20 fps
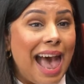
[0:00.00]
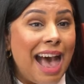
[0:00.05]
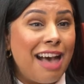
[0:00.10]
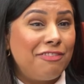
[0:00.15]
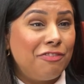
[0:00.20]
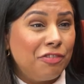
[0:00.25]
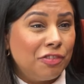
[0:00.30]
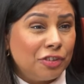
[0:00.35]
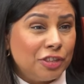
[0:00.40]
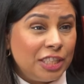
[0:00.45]

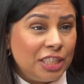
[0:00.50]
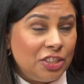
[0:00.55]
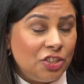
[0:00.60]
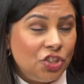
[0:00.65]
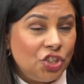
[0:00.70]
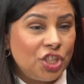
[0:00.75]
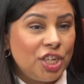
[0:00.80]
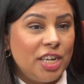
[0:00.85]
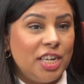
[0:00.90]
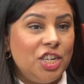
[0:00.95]

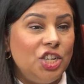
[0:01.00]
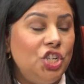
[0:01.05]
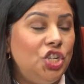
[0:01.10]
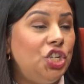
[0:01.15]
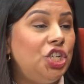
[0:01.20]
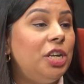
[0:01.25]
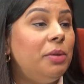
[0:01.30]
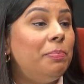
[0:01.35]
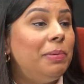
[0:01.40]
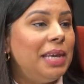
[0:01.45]
average
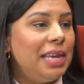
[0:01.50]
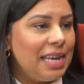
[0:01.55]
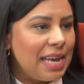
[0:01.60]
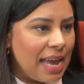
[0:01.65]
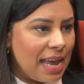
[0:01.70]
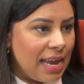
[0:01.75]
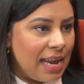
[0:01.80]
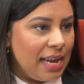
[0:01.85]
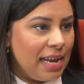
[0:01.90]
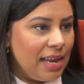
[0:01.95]

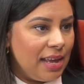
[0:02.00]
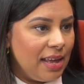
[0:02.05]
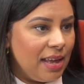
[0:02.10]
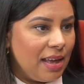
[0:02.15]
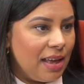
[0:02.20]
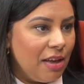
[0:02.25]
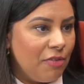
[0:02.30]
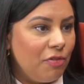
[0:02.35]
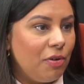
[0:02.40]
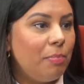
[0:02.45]
GPA
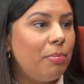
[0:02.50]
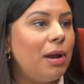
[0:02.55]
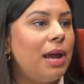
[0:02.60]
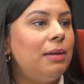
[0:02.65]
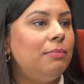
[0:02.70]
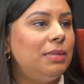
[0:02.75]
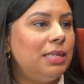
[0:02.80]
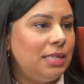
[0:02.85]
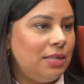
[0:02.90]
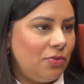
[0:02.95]
of a
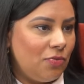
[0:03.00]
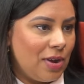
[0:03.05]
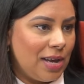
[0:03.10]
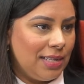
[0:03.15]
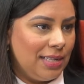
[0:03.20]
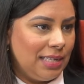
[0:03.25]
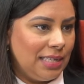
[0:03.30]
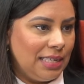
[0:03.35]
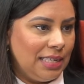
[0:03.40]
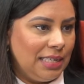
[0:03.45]
Brampton
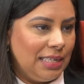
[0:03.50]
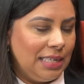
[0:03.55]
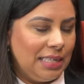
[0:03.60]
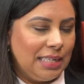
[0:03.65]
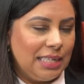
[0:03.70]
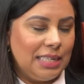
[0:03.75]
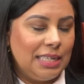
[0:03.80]
resident mm-hmm.